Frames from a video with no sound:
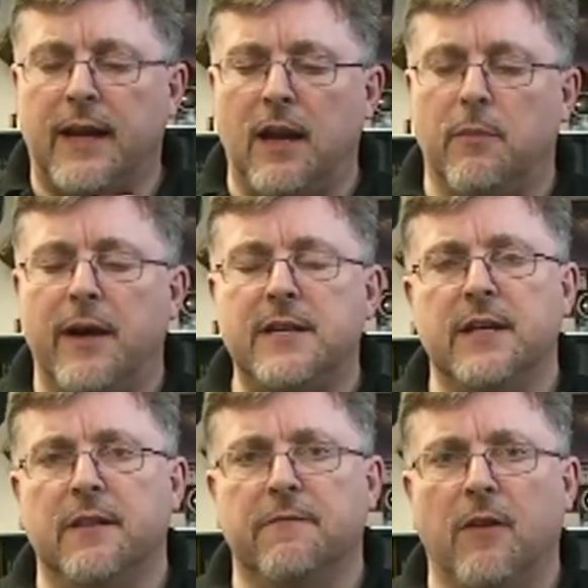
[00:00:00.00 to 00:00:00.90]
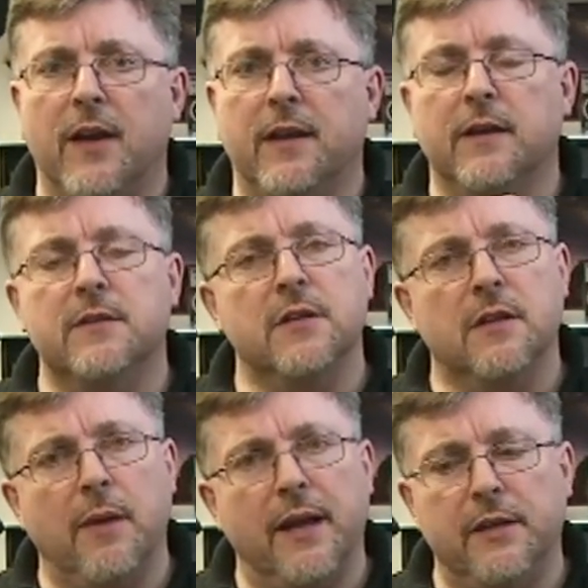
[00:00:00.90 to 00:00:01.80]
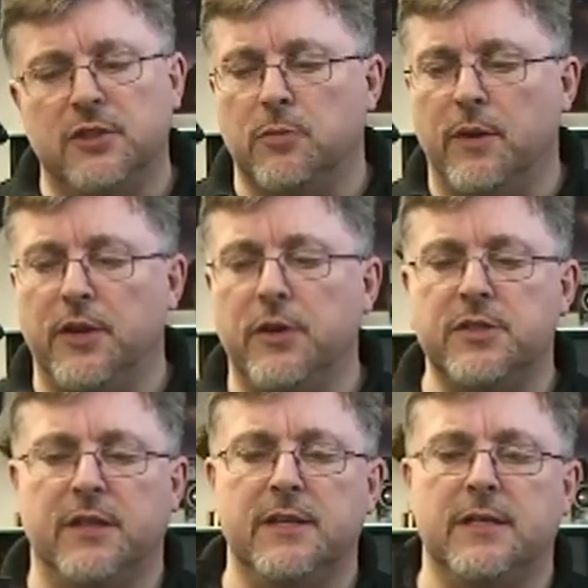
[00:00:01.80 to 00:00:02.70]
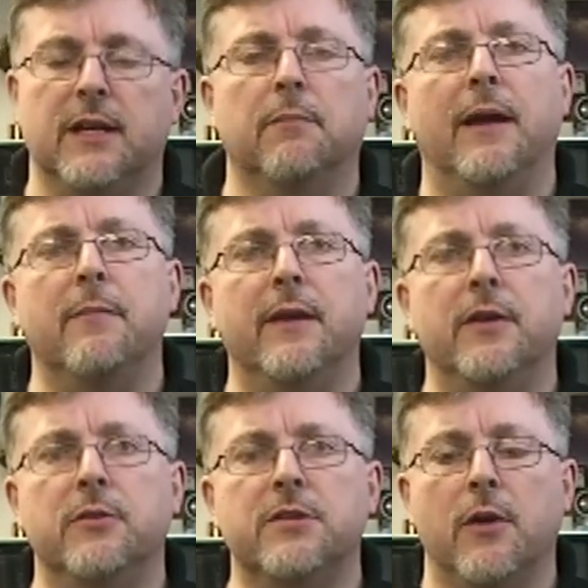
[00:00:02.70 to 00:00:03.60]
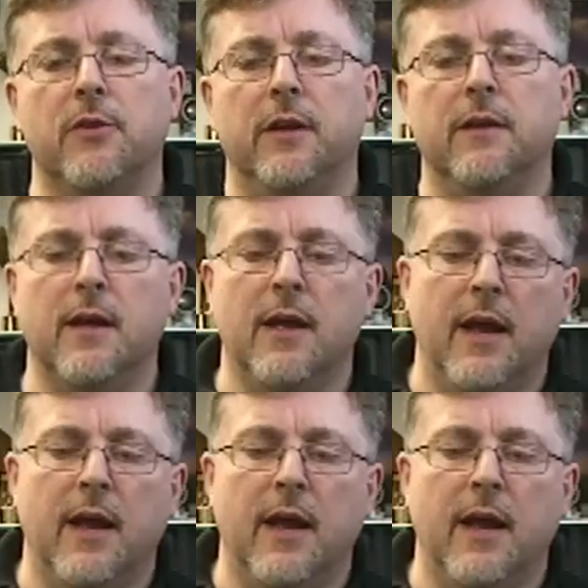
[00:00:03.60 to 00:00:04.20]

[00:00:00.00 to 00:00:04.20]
calibrating the finder to the main instrument using this little baby Newtonian.